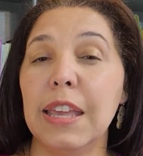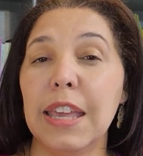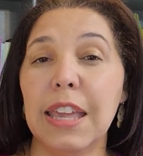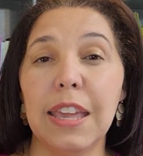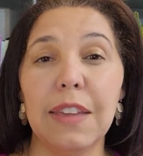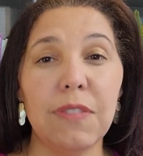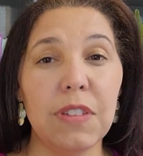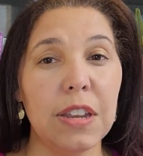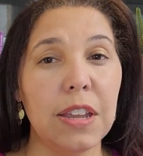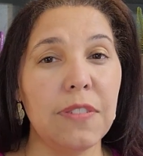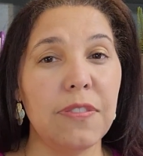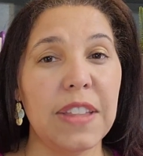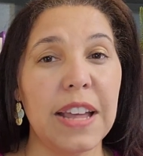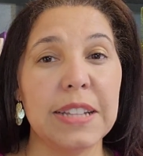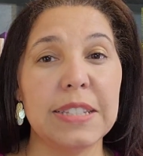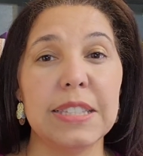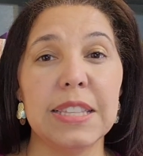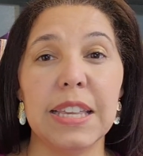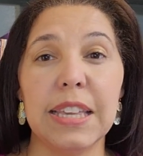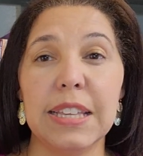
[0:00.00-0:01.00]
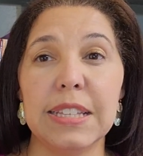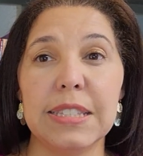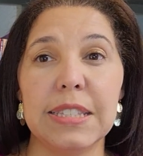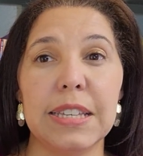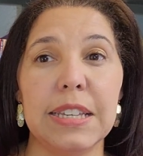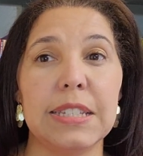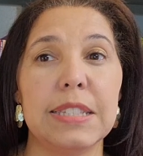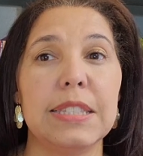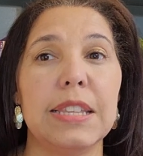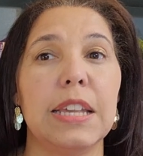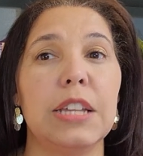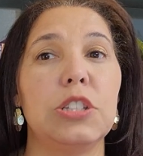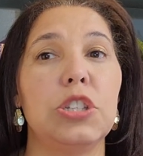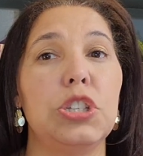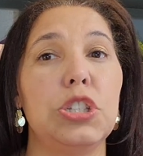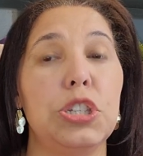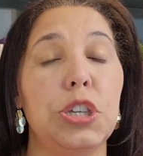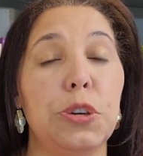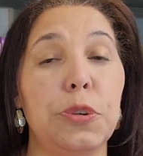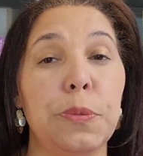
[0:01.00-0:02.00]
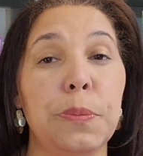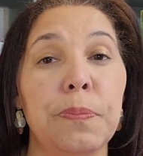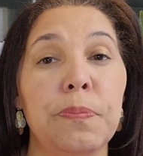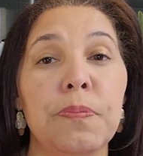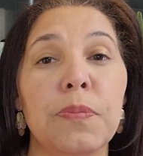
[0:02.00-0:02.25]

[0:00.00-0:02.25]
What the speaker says: even if that's the easiest thing to do.